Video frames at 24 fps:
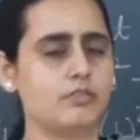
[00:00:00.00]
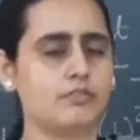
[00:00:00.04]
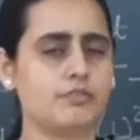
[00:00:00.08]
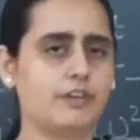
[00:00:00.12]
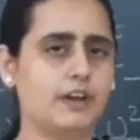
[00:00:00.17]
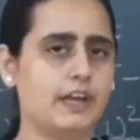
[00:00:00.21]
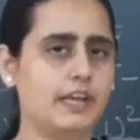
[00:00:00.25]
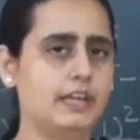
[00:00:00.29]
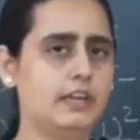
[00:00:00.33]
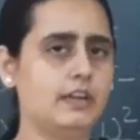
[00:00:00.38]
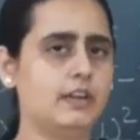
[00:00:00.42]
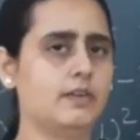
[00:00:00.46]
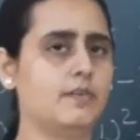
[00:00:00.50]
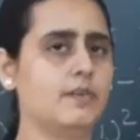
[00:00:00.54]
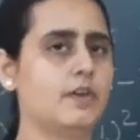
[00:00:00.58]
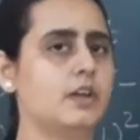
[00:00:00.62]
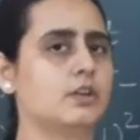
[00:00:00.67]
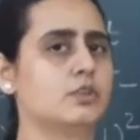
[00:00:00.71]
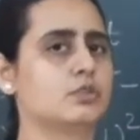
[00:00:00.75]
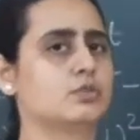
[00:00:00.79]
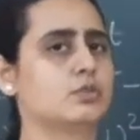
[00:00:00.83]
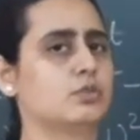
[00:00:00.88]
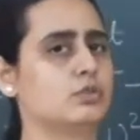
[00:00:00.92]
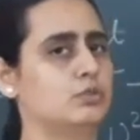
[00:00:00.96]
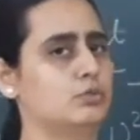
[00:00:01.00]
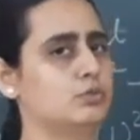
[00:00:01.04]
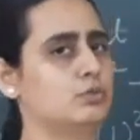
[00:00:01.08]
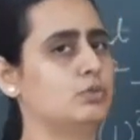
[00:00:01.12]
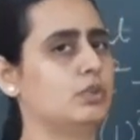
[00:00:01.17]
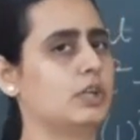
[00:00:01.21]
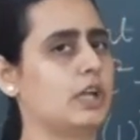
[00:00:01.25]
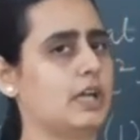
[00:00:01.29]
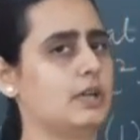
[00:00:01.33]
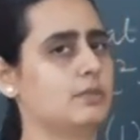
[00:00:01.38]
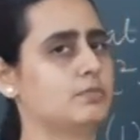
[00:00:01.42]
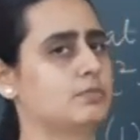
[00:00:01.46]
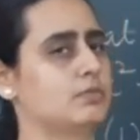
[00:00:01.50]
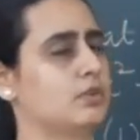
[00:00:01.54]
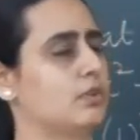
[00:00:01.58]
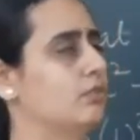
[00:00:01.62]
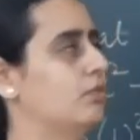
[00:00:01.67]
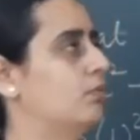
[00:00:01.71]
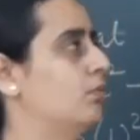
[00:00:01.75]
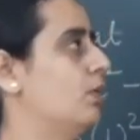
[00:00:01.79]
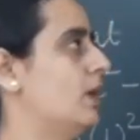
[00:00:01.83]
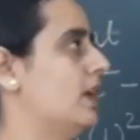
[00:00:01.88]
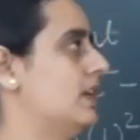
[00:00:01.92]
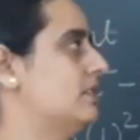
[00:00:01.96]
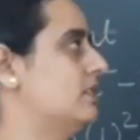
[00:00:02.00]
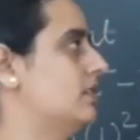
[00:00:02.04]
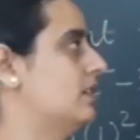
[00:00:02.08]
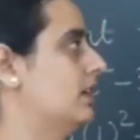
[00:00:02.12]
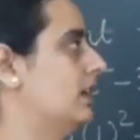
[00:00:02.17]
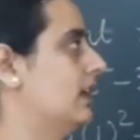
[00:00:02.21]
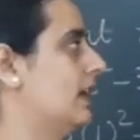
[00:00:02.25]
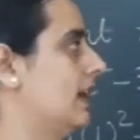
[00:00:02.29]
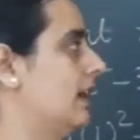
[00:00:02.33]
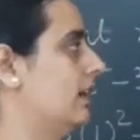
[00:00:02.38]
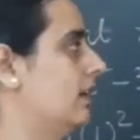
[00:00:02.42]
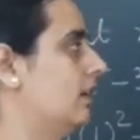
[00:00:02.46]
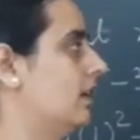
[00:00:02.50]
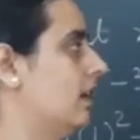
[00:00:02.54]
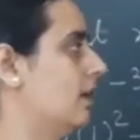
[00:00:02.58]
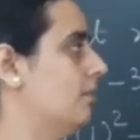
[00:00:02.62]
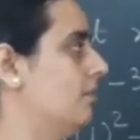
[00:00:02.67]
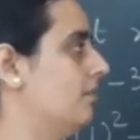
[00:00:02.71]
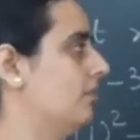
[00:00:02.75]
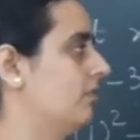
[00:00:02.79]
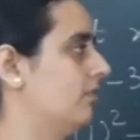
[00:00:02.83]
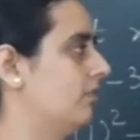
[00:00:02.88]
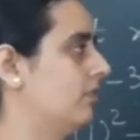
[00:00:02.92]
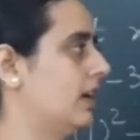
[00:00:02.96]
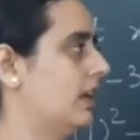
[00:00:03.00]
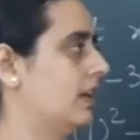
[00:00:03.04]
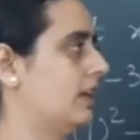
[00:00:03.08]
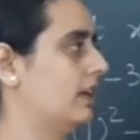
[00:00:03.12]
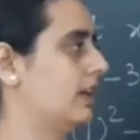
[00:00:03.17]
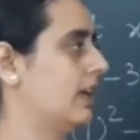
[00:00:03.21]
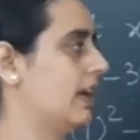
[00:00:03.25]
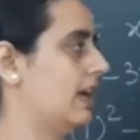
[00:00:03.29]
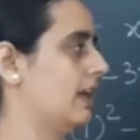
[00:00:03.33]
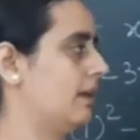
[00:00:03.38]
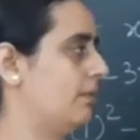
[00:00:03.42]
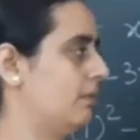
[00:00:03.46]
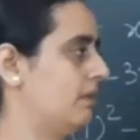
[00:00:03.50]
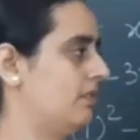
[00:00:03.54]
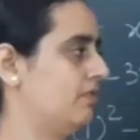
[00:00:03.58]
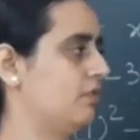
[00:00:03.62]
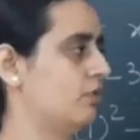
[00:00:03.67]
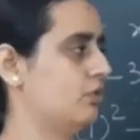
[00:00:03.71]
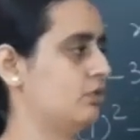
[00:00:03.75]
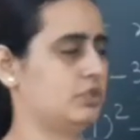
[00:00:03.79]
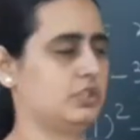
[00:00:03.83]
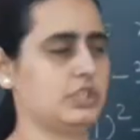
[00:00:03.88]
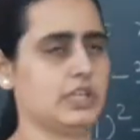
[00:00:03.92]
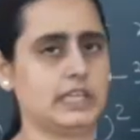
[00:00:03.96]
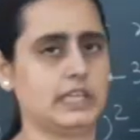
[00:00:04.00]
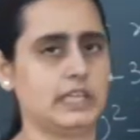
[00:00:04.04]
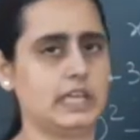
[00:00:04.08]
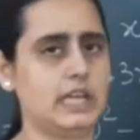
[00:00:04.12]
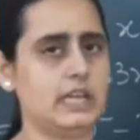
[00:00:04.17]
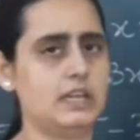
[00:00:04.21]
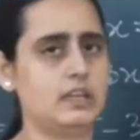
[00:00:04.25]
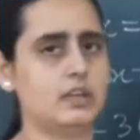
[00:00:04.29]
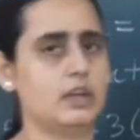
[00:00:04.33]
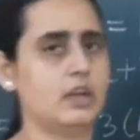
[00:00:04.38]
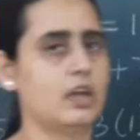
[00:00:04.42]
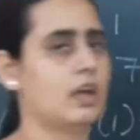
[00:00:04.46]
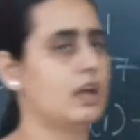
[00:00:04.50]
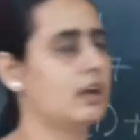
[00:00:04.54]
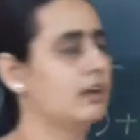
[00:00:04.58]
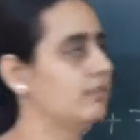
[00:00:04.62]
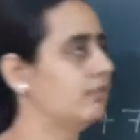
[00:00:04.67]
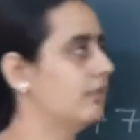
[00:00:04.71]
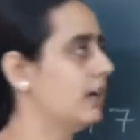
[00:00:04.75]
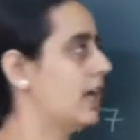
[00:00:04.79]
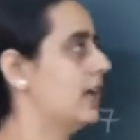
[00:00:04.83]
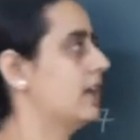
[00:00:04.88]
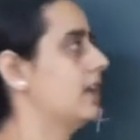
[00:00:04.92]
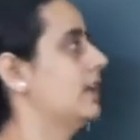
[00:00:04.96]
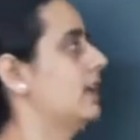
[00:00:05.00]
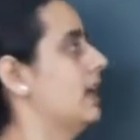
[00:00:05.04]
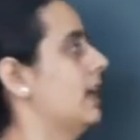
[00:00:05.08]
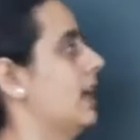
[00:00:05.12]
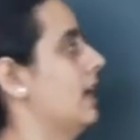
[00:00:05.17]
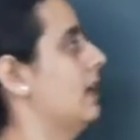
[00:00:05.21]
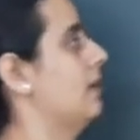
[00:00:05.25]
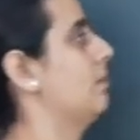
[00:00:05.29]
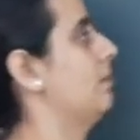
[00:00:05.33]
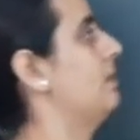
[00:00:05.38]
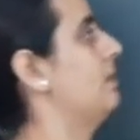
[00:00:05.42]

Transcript: Fine. So two types of question can come. One can be for checking. One can